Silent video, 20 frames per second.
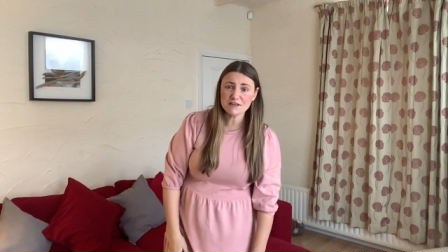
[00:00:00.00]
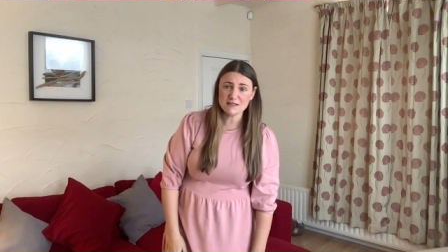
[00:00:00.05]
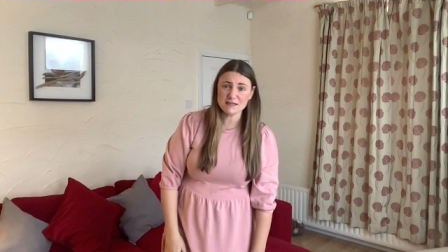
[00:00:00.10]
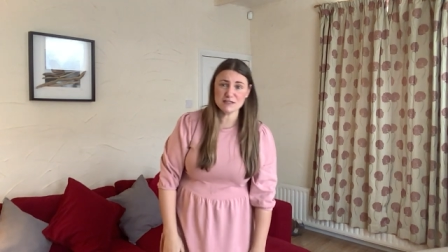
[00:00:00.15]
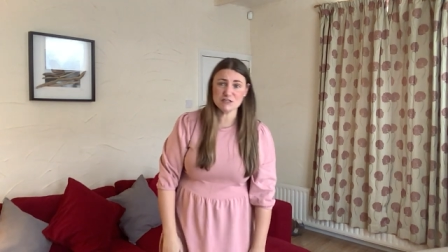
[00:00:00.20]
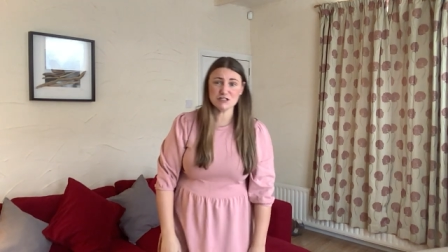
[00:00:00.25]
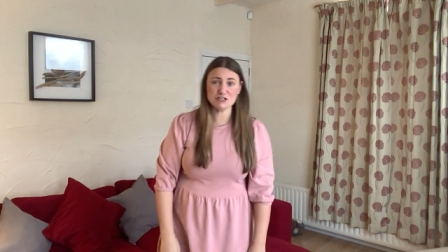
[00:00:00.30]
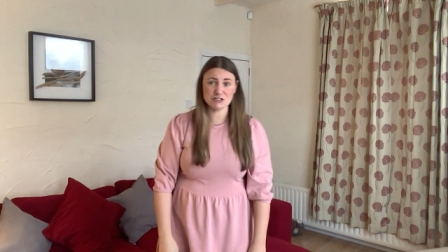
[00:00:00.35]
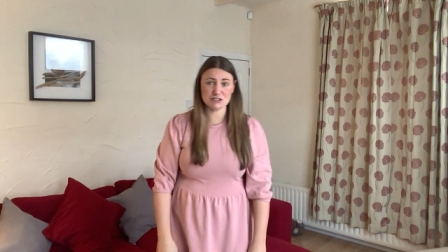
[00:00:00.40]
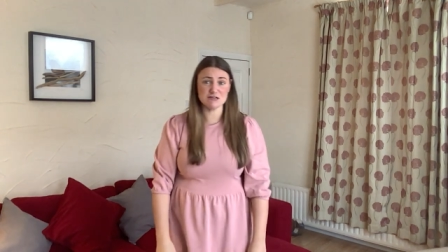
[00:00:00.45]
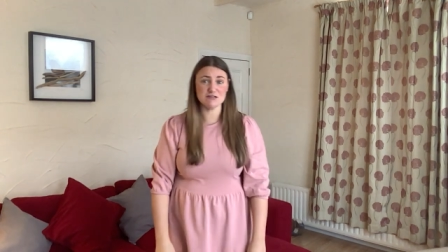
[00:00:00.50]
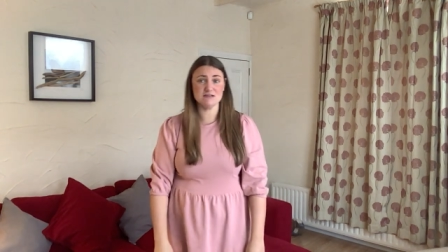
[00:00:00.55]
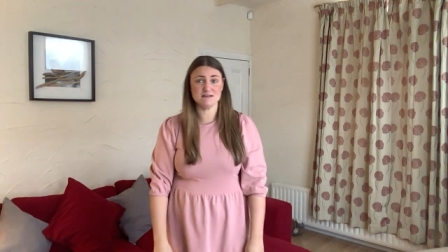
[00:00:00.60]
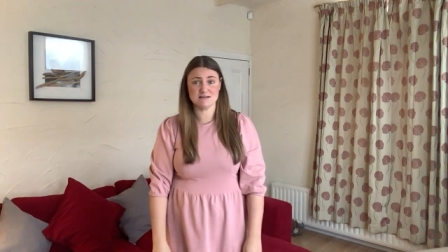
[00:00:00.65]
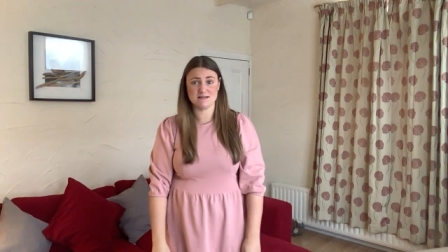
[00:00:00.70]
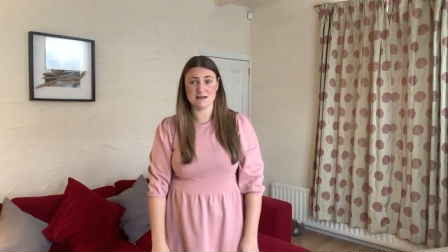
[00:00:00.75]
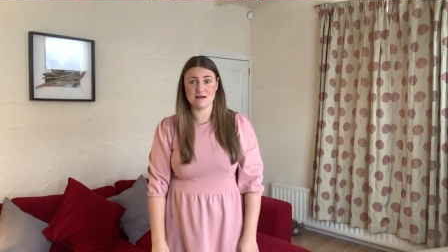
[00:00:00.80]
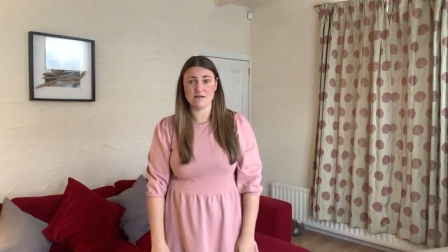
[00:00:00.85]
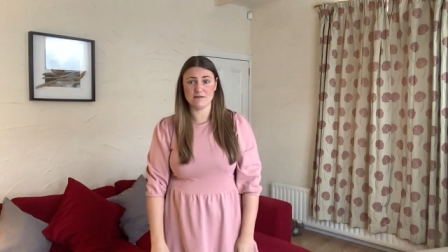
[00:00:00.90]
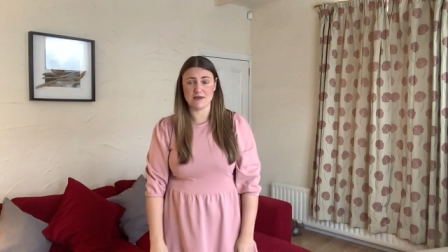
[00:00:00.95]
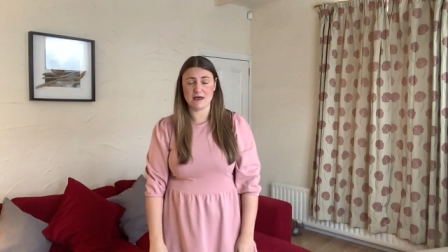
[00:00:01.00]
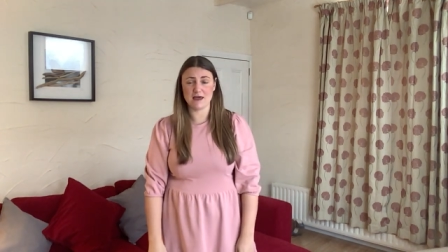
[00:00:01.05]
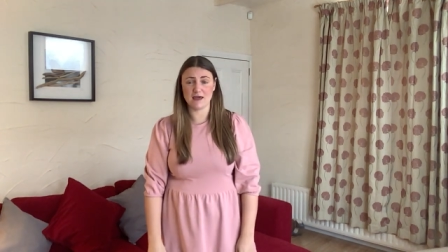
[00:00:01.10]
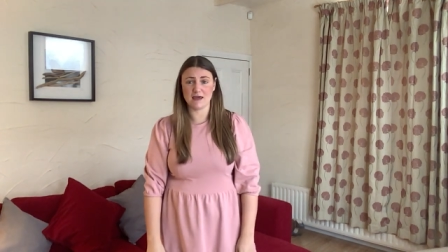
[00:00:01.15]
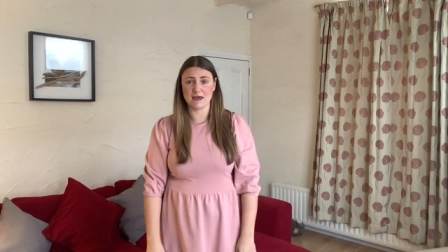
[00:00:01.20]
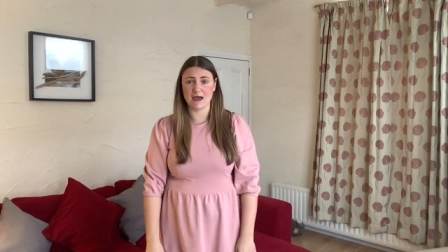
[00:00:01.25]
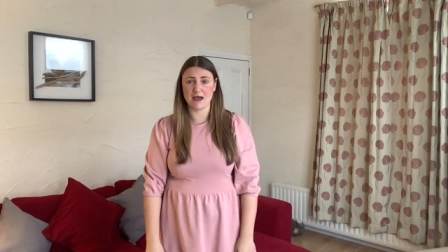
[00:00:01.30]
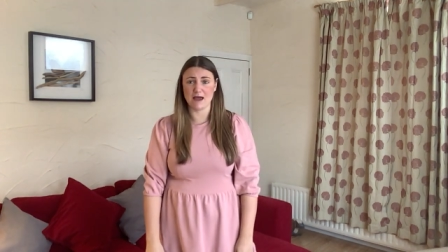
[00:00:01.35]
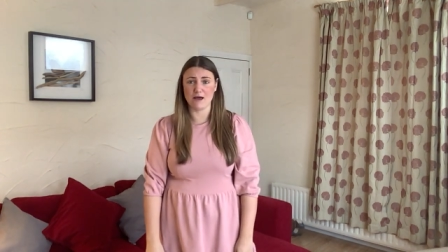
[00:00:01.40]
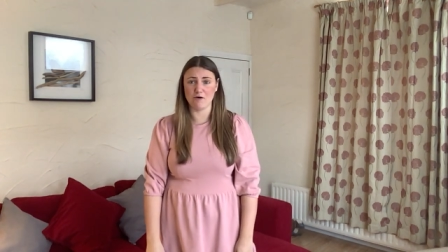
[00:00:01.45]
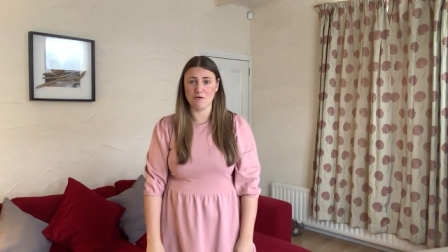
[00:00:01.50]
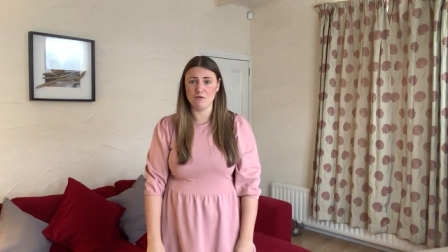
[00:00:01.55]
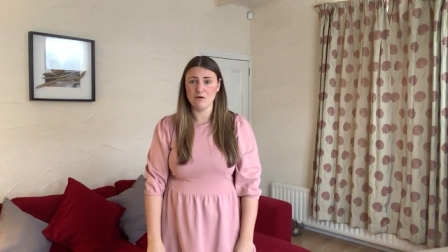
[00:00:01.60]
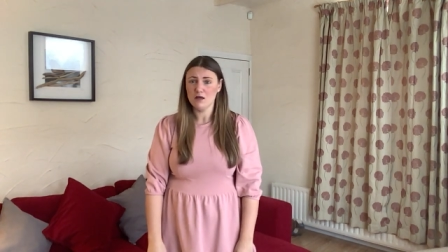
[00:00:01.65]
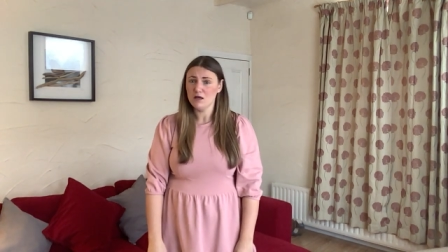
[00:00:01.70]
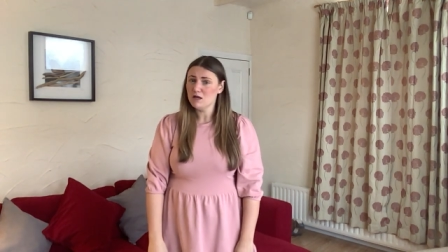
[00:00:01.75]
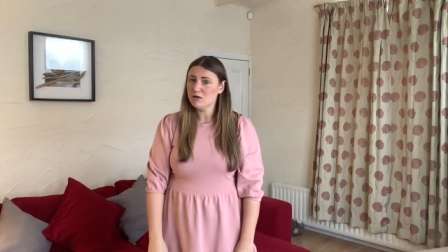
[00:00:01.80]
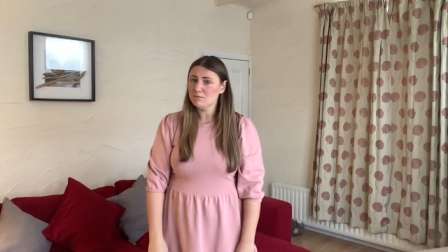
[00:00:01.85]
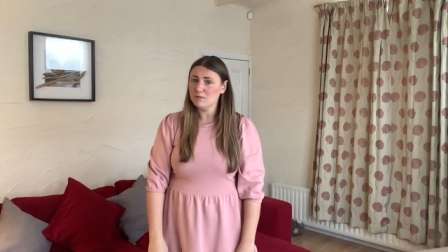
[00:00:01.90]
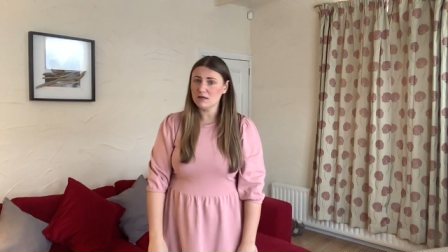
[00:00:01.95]
thing to do to sell their cow
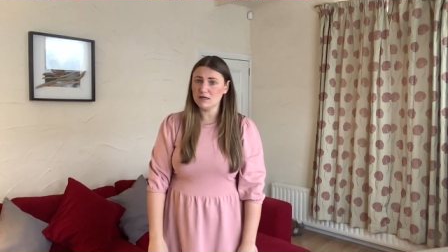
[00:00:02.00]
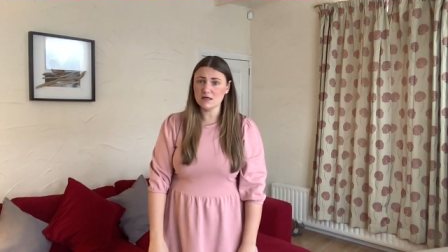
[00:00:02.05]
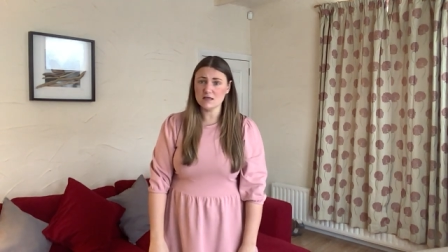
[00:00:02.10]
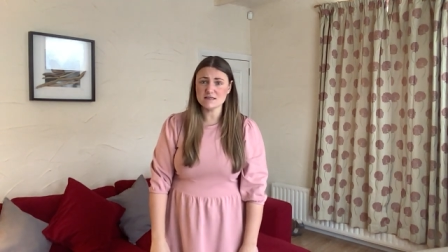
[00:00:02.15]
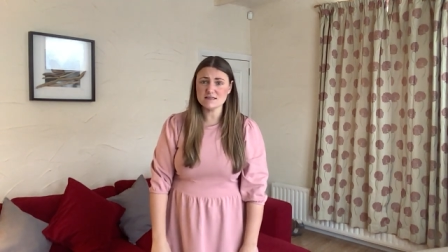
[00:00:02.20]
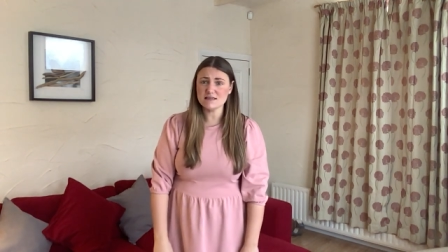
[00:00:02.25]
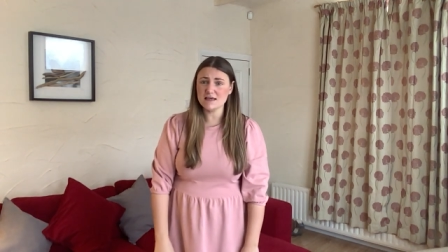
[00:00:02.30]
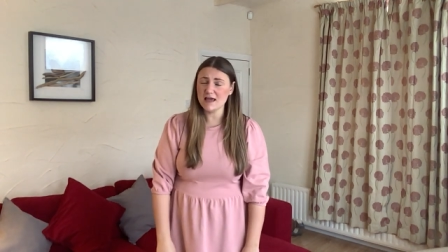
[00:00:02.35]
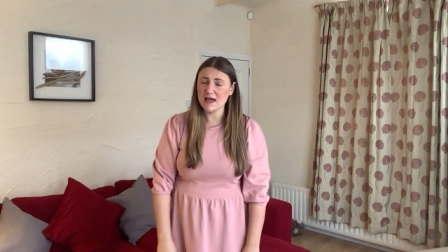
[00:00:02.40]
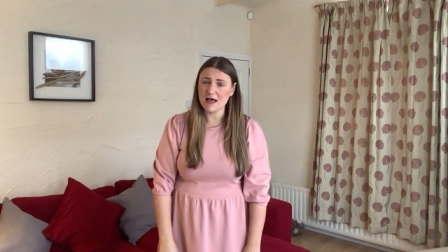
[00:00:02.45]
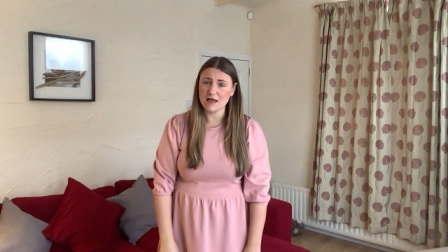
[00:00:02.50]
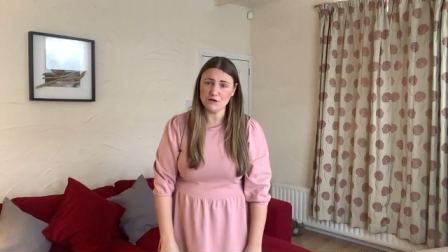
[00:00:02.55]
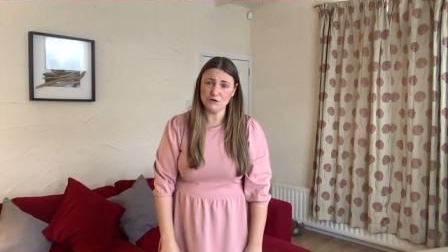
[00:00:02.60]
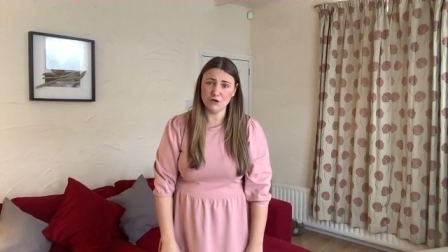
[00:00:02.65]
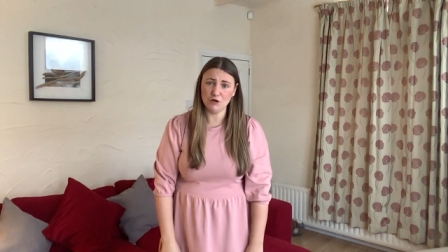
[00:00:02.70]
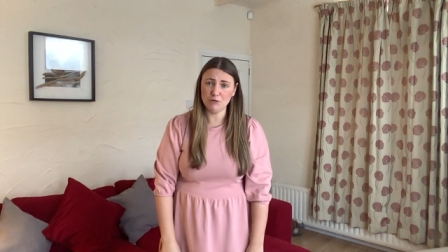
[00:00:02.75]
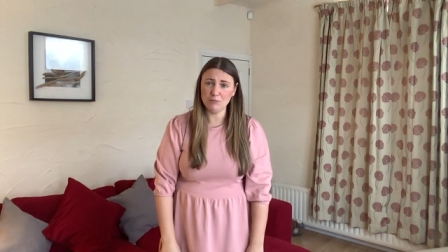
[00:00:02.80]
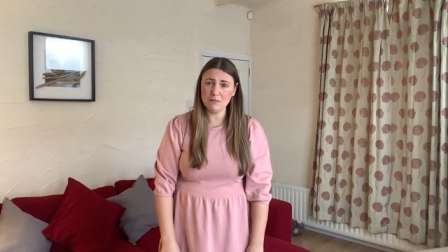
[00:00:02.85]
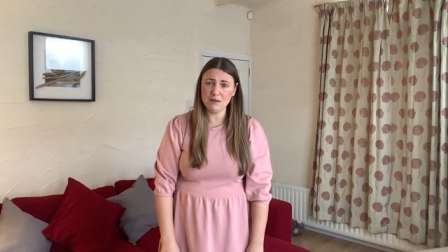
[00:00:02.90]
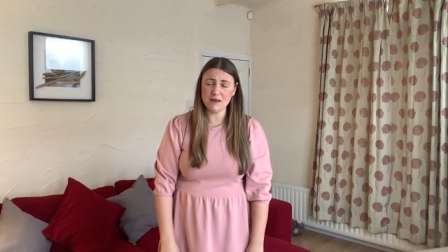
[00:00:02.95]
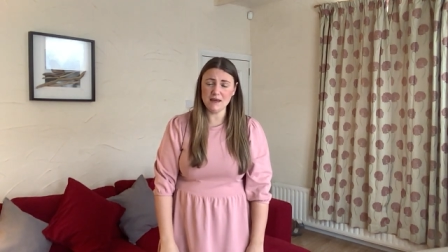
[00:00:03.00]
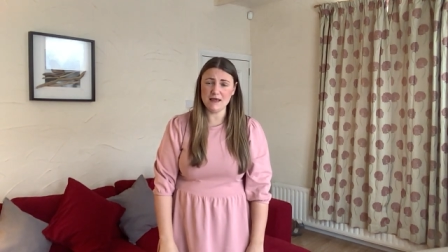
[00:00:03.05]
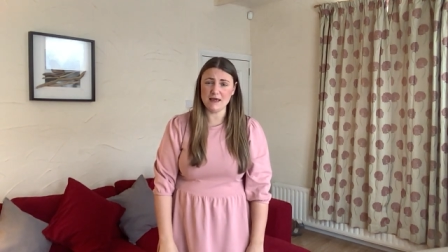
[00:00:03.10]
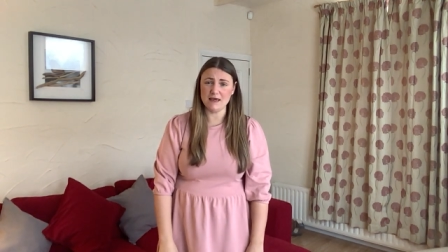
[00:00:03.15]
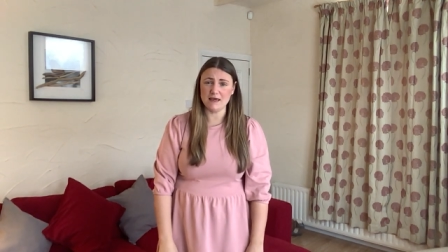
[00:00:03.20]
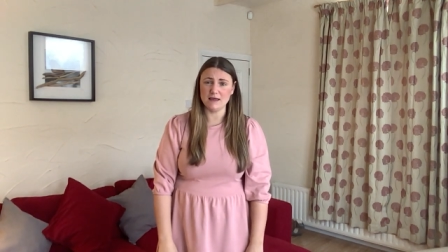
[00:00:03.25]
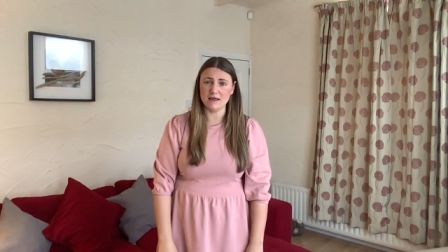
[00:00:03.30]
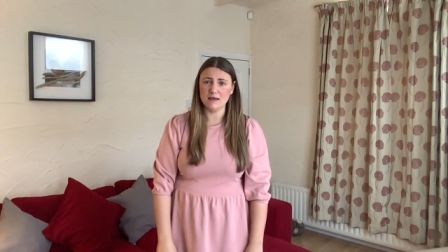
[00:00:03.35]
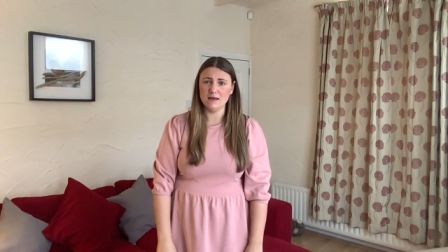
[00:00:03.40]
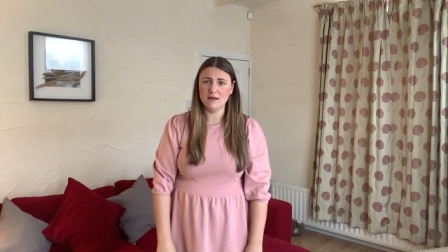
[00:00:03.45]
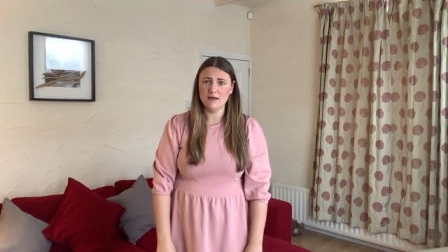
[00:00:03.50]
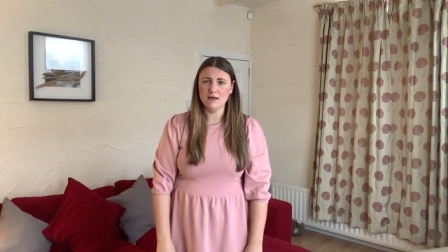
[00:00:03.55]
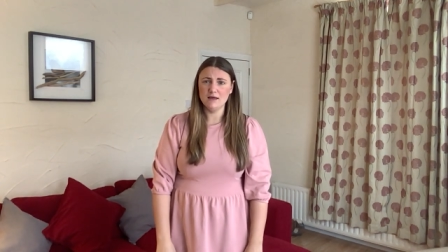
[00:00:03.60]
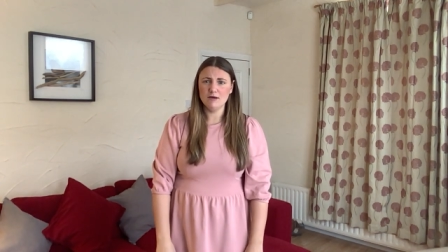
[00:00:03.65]
because they had no money.